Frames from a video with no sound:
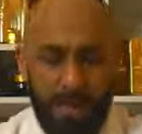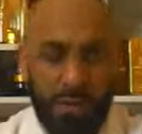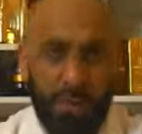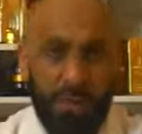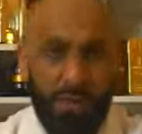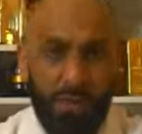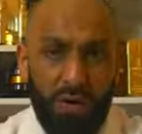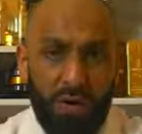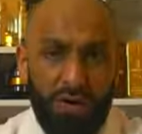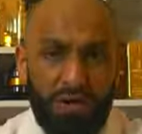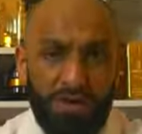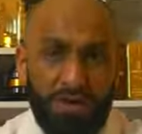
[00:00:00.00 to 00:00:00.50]

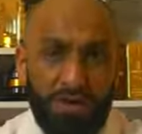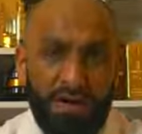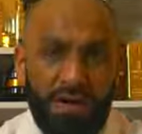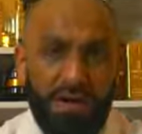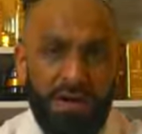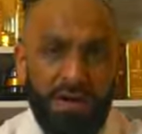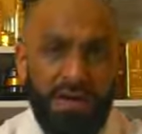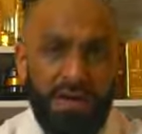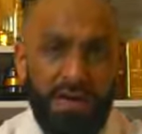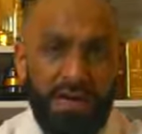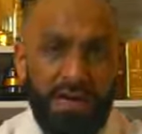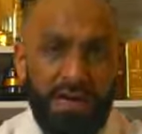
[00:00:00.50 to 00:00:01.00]
Worth
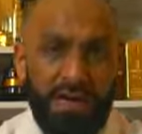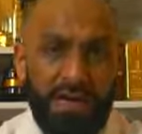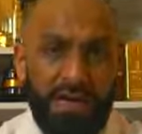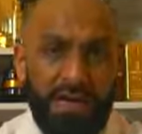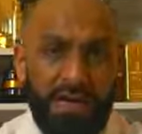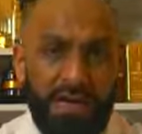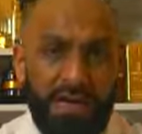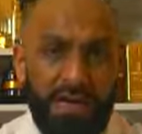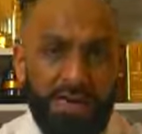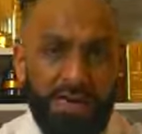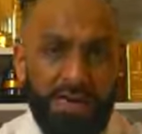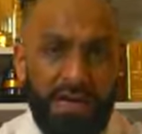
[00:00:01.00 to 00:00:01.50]
it?
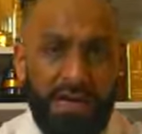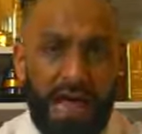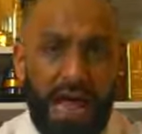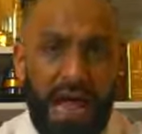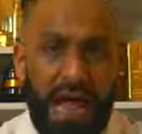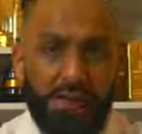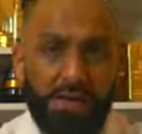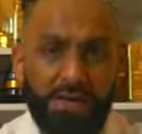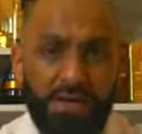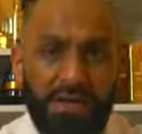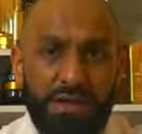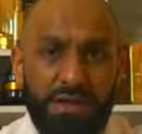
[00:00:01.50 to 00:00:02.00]
Yes,
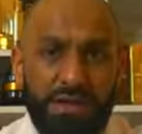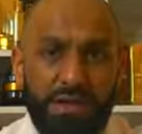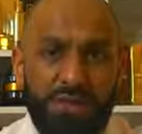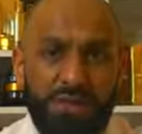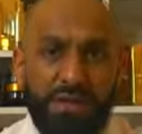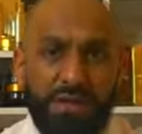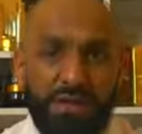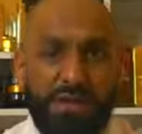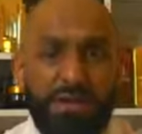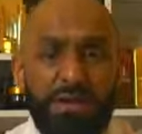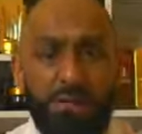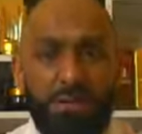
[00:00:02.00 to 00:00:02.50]

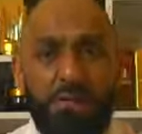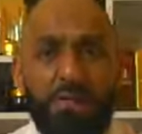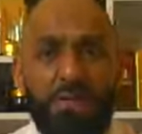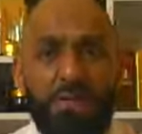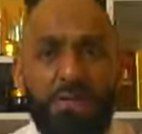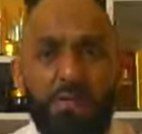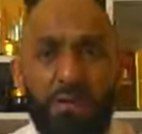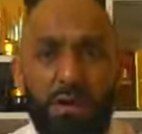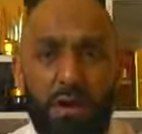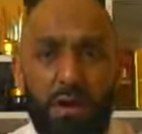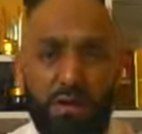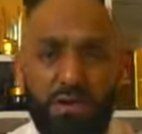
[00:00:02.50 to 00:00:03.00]
absolutely.
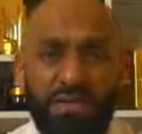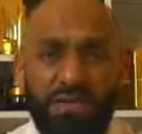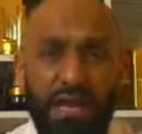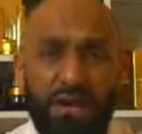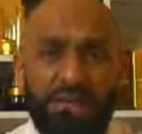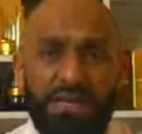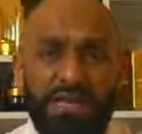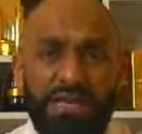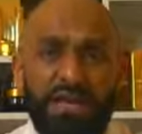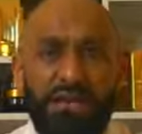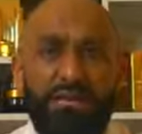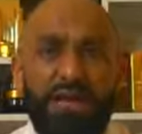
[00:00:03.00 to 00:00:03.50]
But
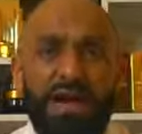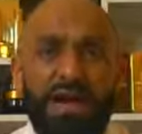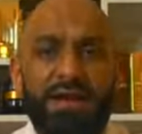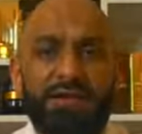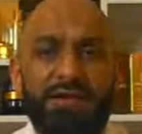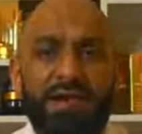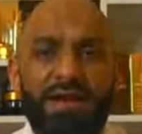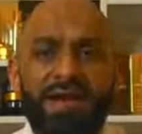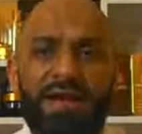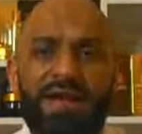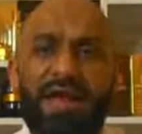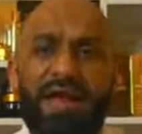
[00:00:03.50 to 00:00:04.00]
longevity
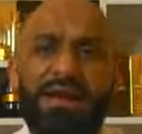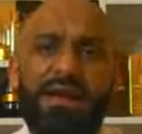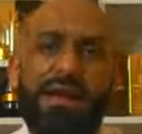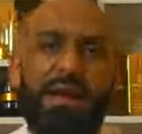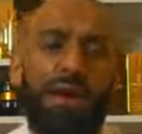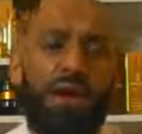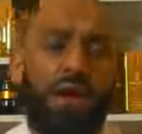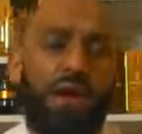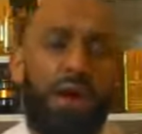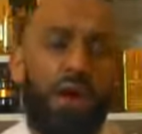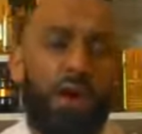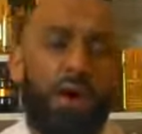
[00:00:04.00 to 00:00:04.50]
wise, again,
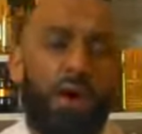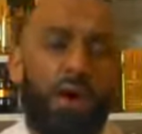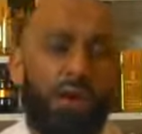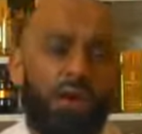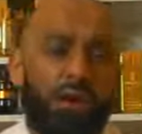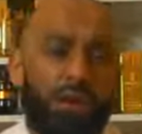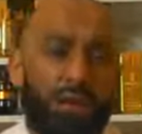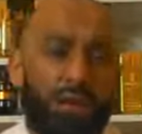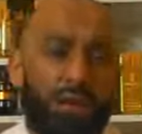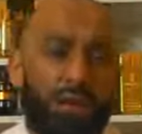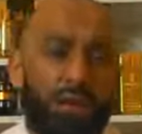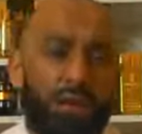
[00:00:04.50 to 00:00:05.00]

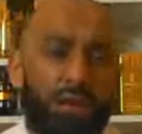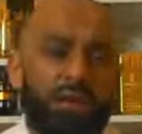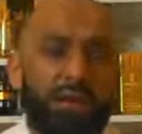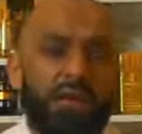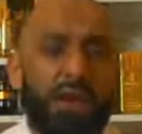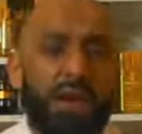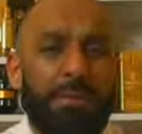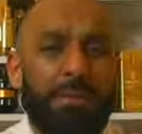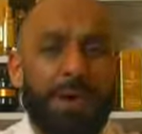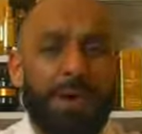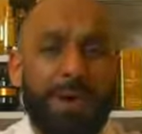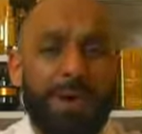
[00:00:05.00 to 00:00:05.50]
on clothes
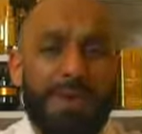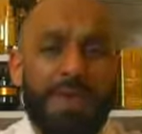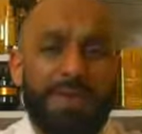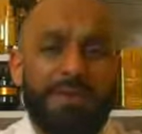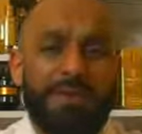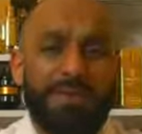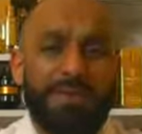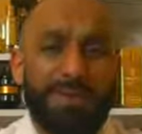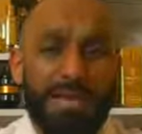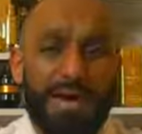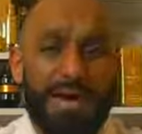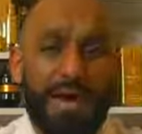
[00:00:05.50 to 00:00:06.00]
about 8
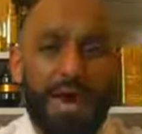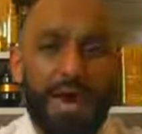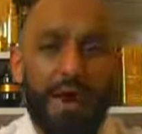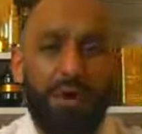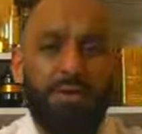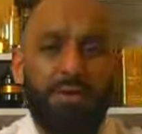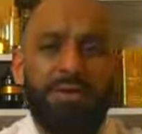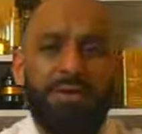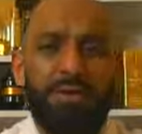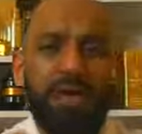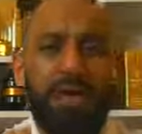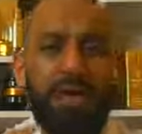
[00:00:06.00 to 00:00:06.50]
to 10
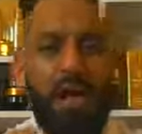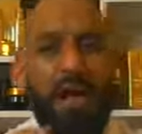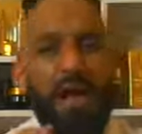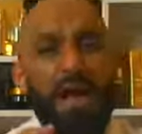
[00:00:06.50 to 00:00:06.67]
hours.